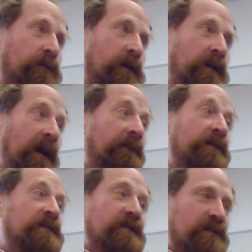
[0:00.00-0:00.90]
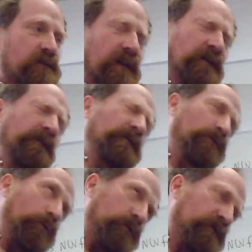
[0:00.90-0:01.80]

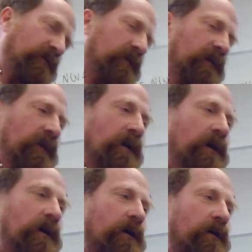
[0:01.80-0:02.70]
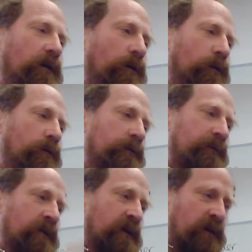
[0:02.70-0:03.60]
inheritors rather
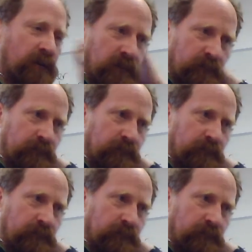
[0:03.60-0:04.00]
of the